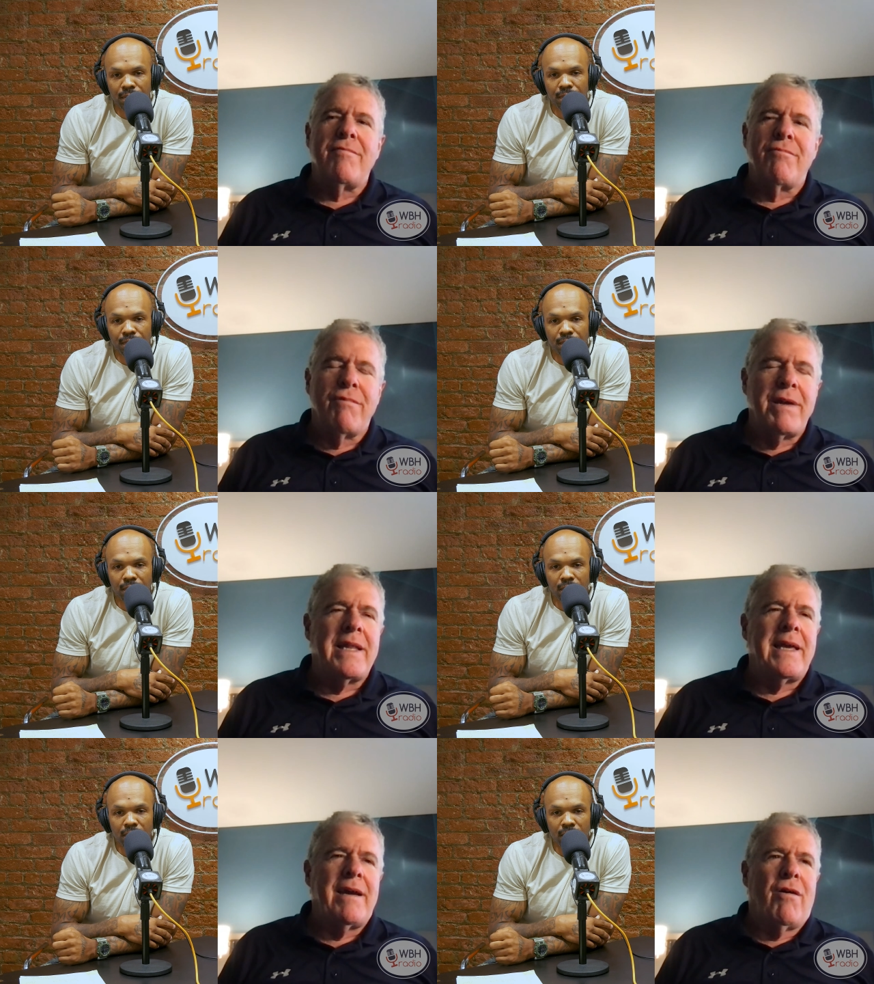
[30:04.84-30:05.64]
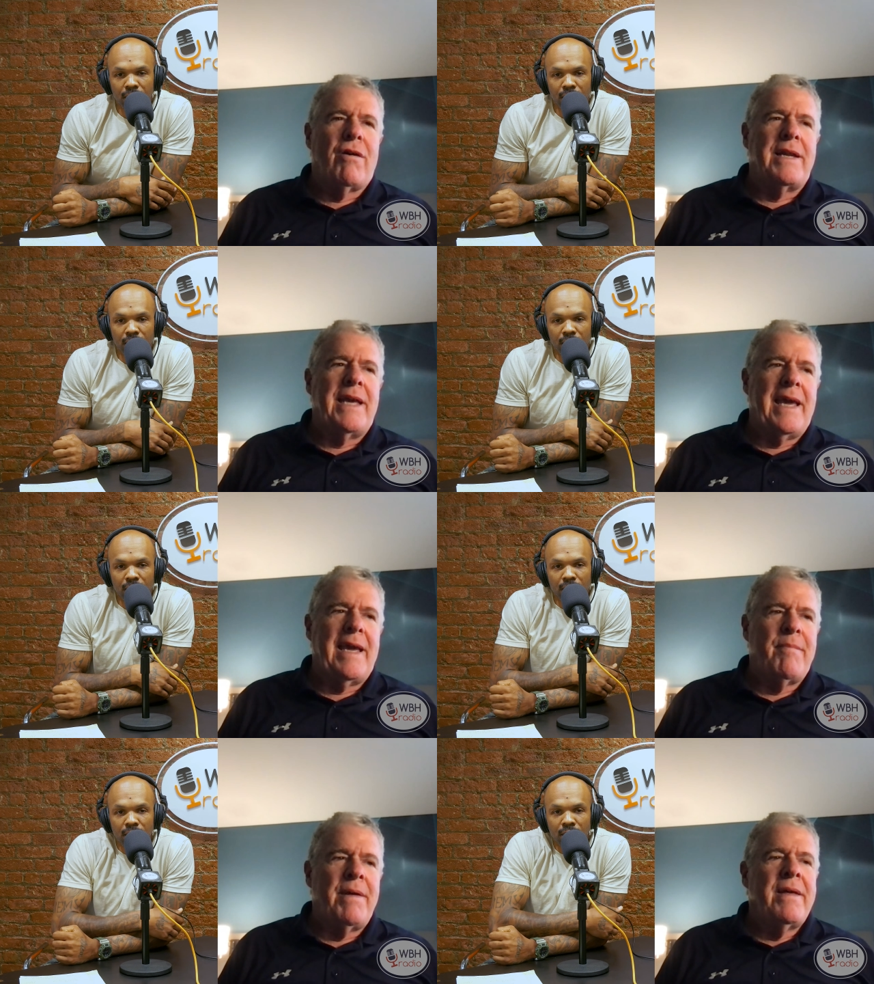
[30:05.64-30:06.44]
Speaker 1: really hard
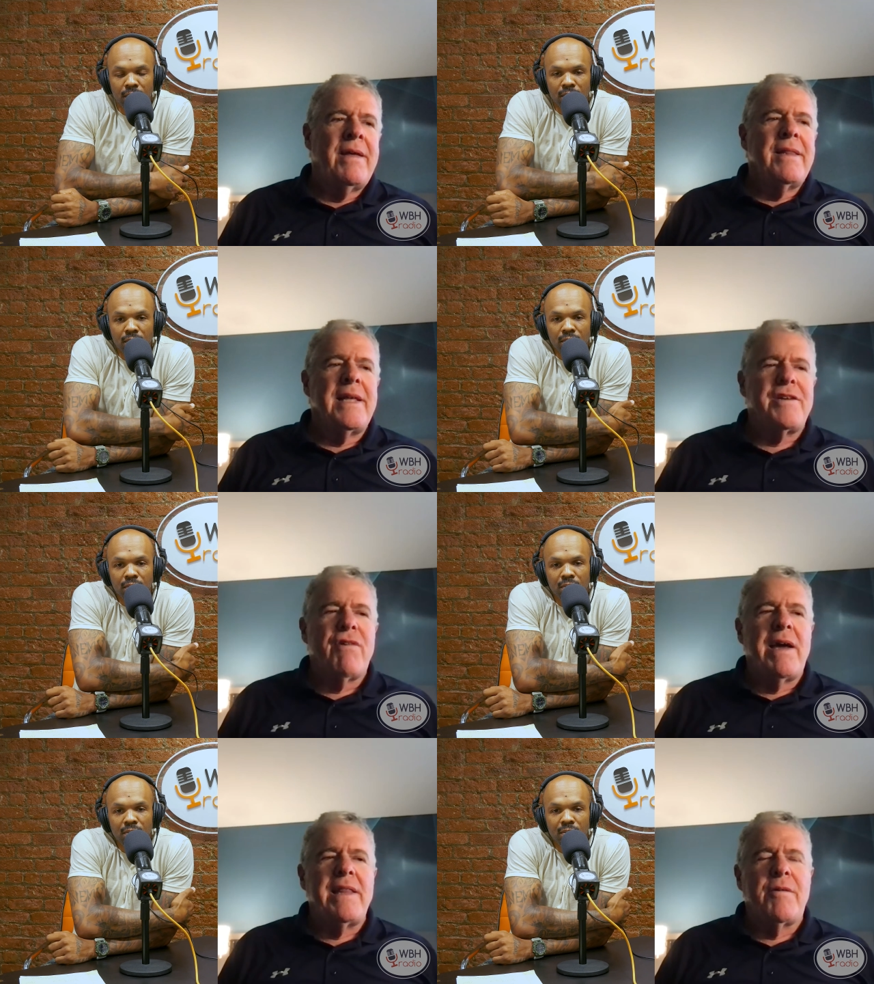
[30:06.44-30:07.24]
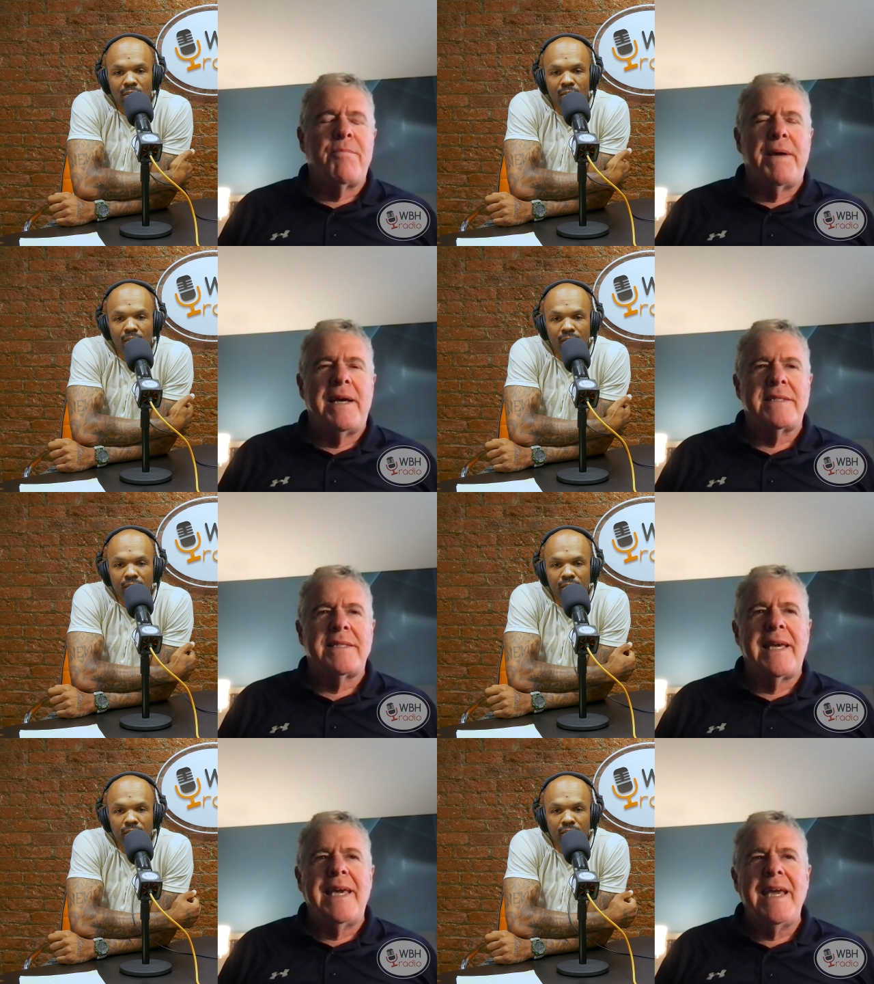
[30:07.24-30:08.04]
game. They try their
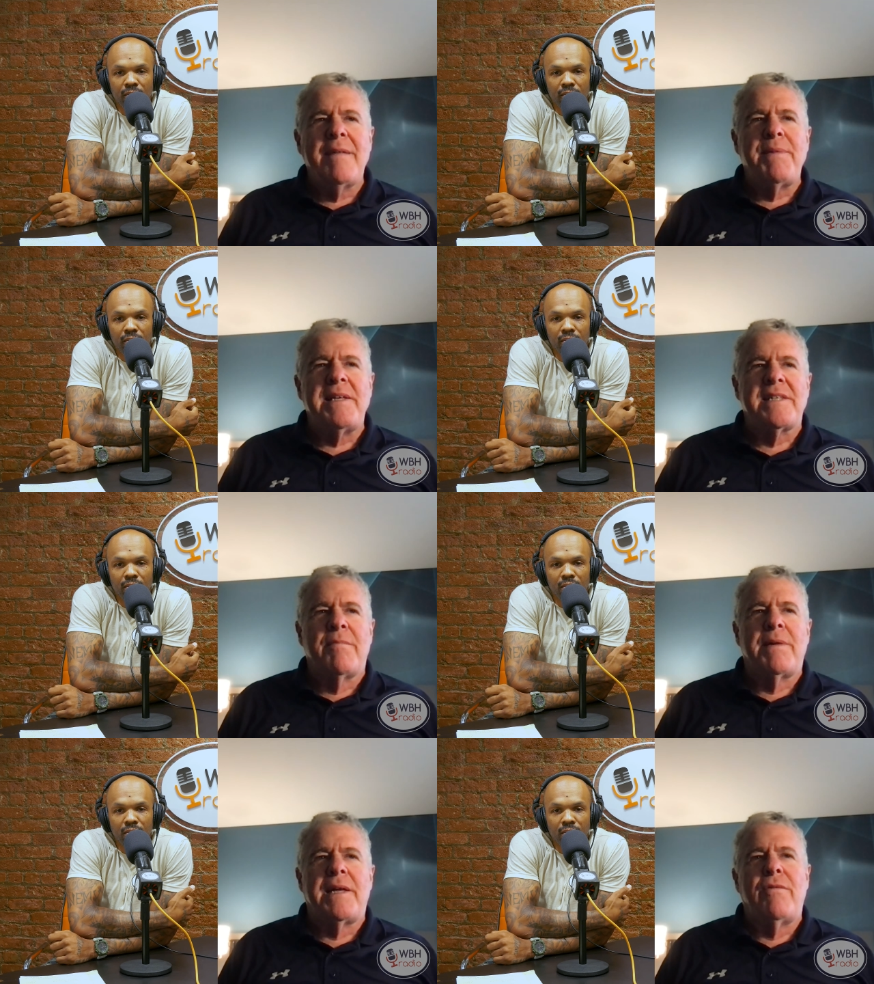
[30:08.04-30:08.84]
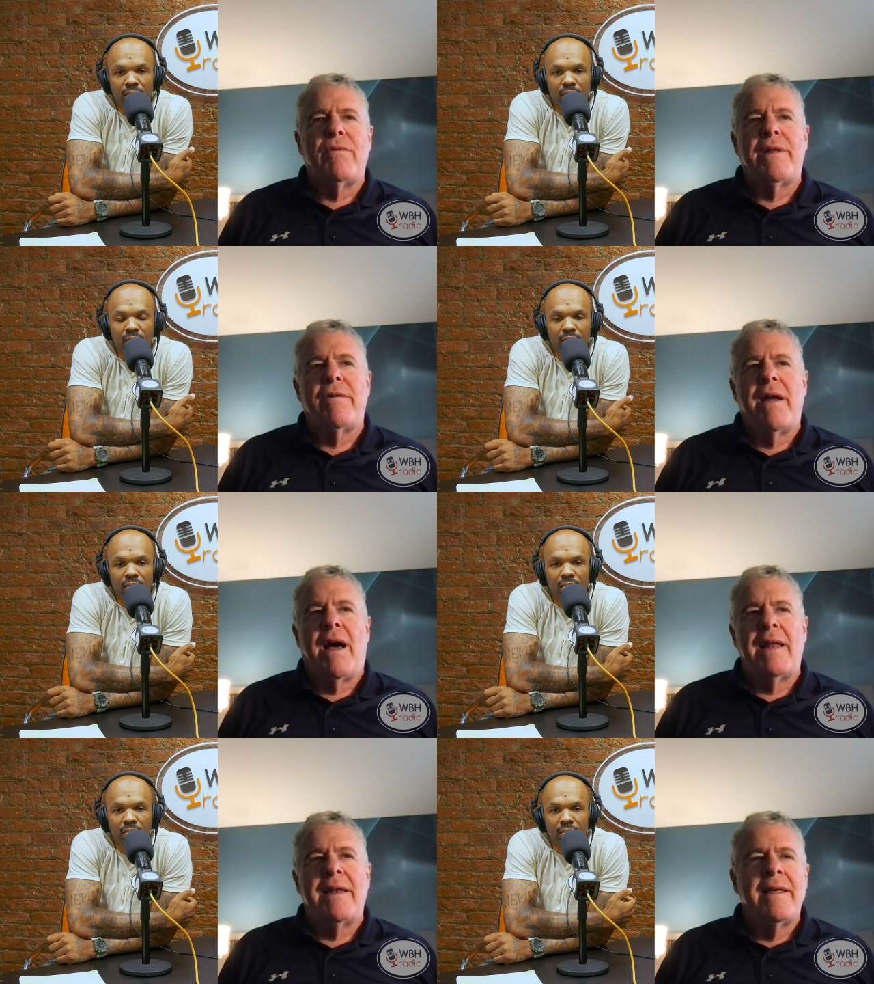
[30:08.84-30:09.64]
best. They can't be somebody who they're
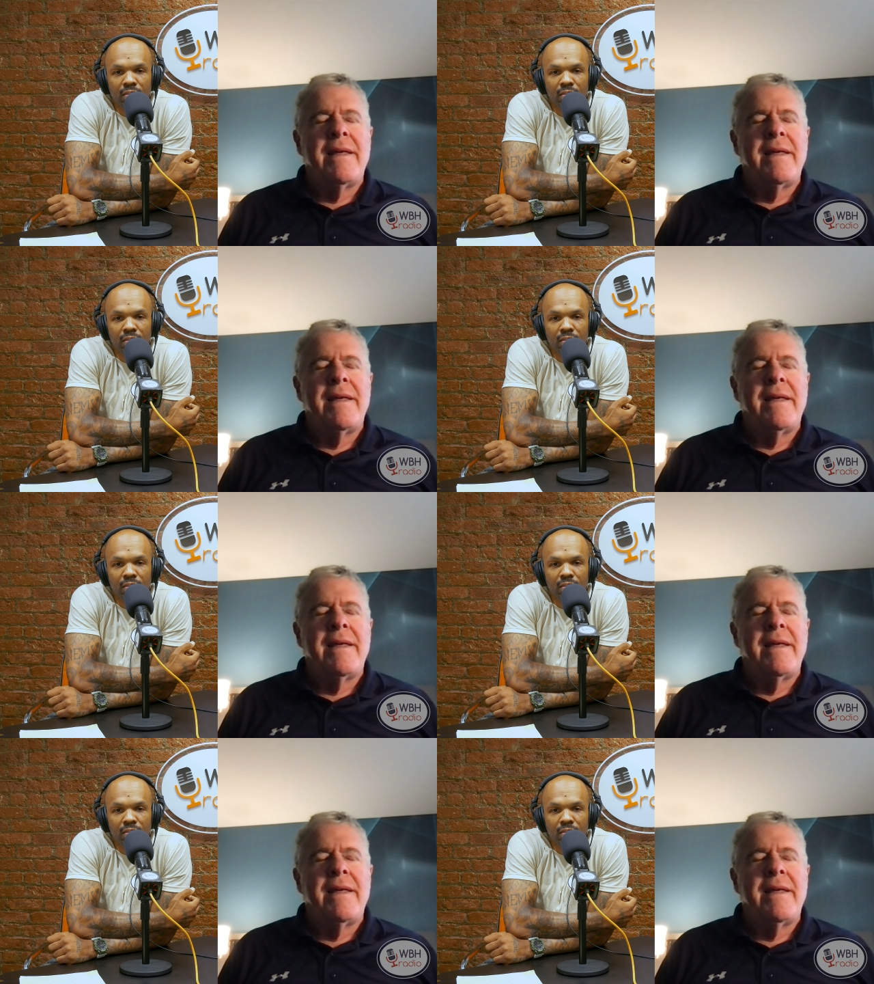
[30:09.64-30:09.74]
not.